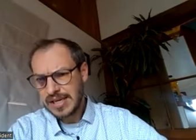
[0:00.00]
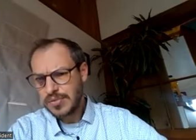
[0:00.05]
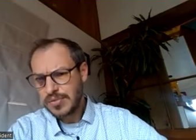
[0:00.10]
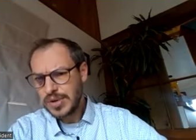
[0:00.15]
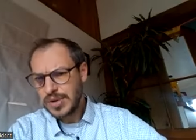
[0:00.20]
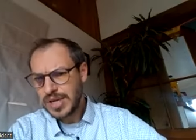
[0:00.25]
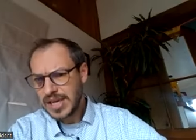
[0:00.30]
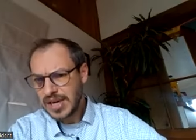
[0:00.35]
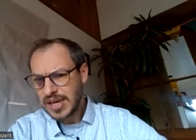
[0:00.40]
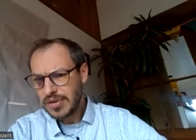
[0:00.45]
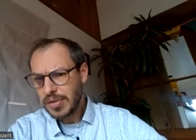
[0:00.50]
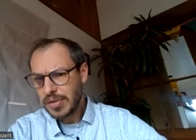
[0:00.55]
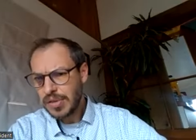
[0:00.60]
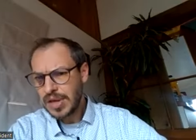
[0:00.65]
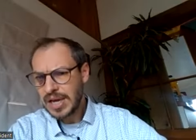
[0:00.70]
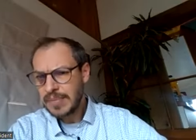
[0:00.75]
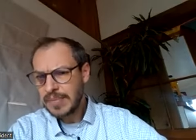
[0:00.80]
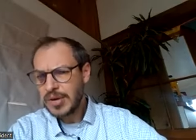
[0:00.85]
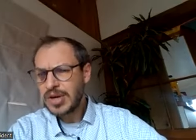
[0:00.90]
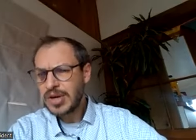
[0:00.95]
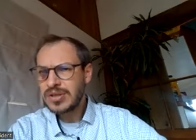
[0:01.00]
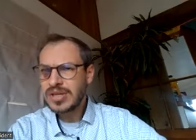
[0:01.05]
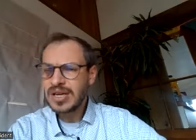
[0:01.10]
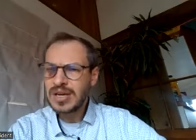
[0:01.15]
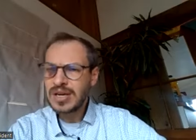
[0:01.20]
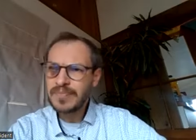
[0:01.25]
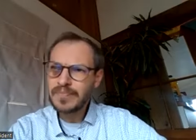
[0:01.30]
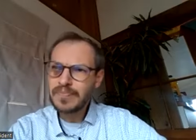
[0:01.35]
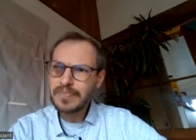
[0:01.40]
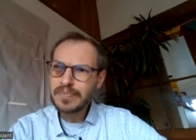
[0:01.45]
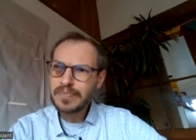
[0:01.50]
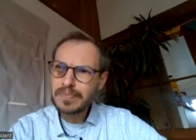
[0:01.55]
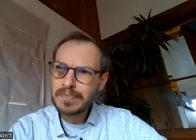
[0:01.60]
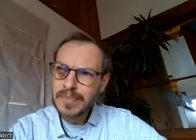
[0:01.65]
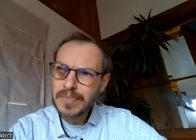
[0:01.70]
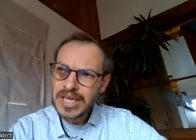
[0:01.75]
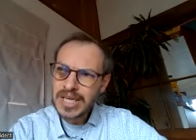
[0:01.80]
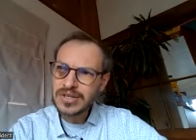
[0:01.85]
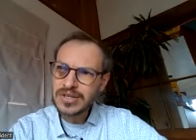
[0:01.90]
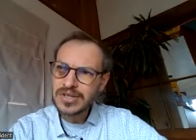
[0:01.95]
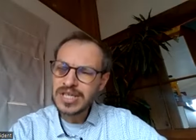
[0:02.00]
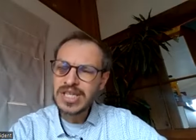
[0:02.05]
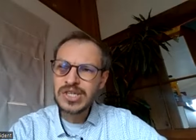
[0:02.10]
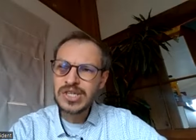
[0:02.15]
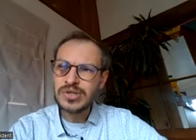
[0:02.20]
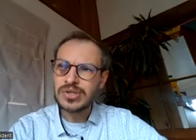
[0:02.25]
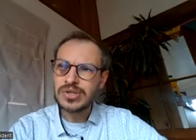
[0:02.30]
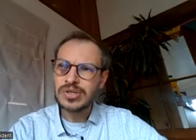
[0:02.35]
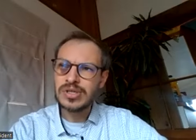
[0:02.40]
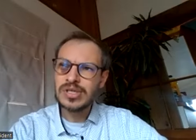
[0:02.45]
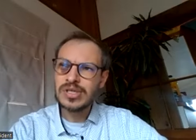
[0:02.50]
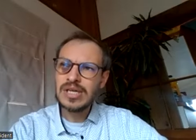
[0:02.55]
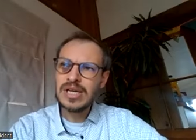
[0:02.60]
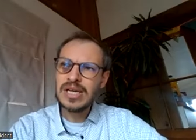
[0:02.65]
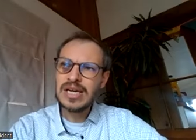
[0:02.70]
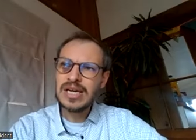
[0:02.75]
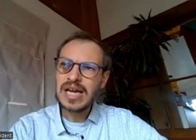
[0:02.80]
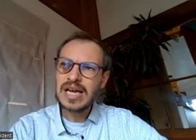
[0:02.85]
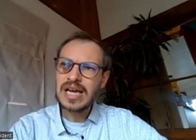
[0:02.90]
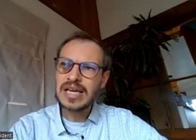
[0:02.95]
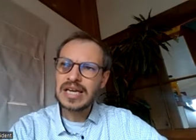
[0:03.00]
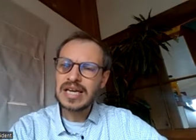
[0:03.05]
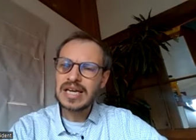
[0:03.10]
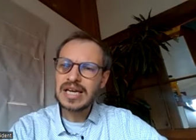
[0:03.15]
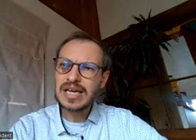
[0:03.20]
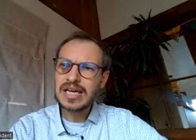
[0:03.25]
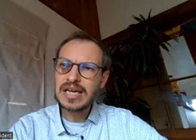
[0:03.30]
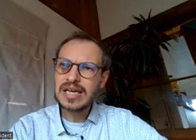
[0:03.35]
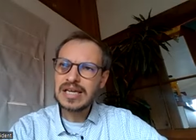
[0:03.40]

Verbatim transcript: We cannot think about a um, major issue like